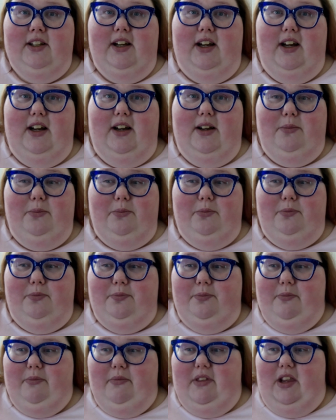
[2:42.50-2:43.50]
um,
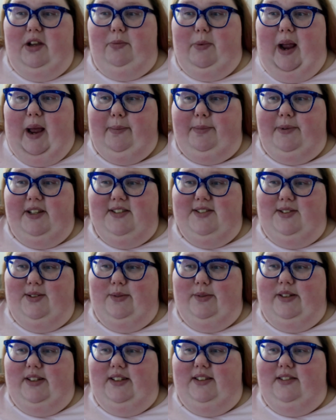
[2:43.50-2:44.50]
wrapped into
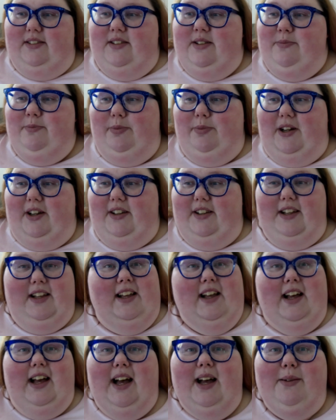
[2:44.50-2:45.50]
it, but
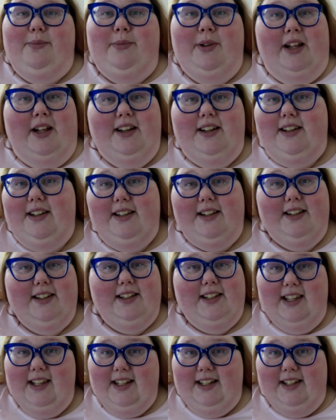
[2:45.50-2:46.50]
I'm not gonna
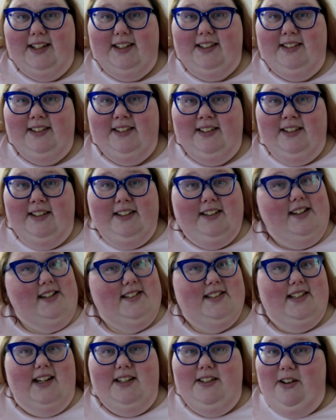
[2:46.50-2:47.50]
get it because
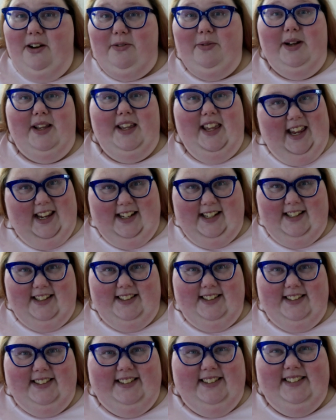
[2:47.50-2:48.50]
I know I hate
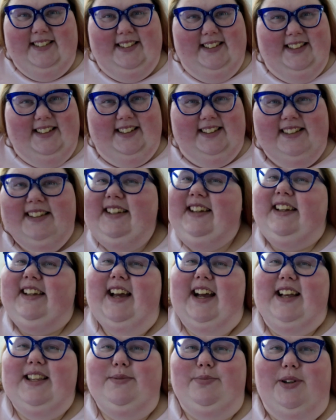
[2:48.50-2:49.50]
it.
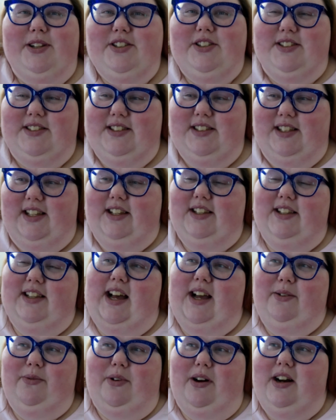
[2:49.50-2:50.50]
As much as
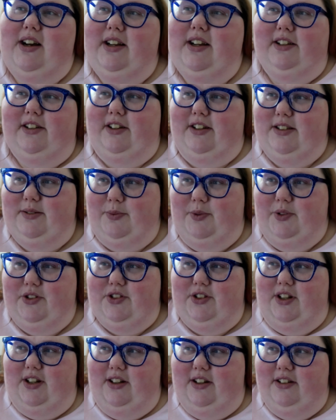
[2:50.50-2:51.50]
I want a Christmas
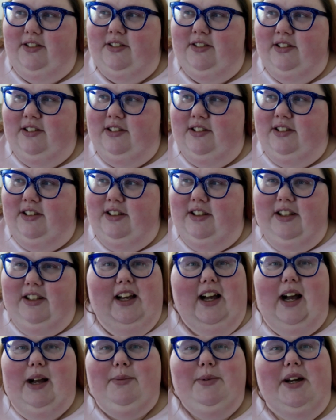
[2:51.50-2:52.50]
shawl,
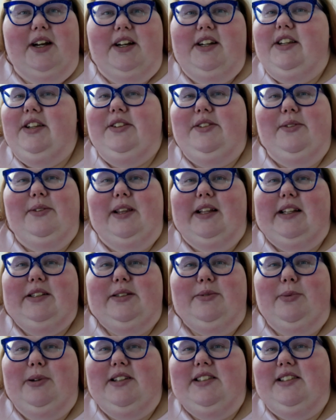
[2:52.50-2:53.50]
I'm not gonna do that
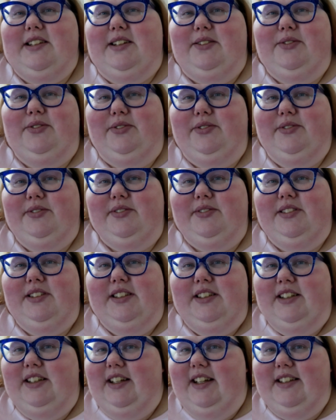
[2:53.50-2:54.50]
to myself.
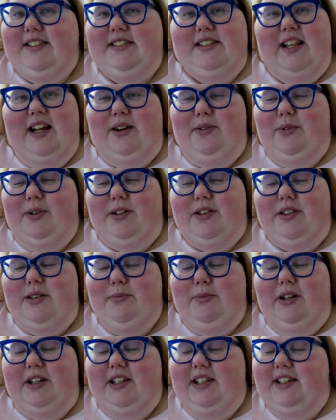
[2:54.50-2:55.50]
It's not worth the
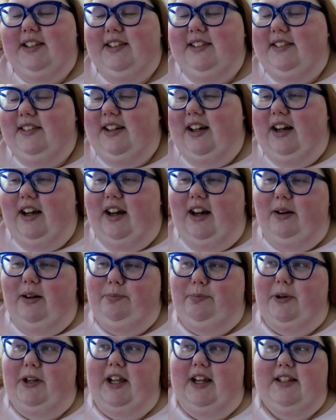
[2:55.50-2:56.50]
money.
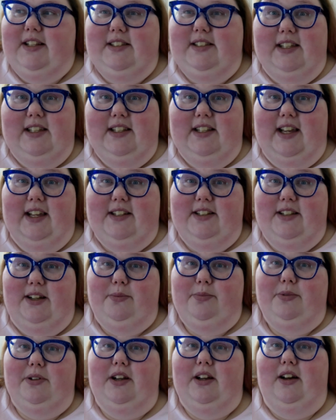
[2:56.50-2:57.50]
But I did end
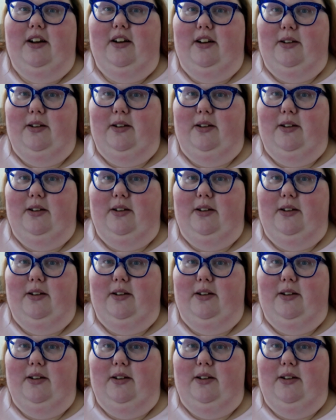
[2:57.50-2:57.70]
up,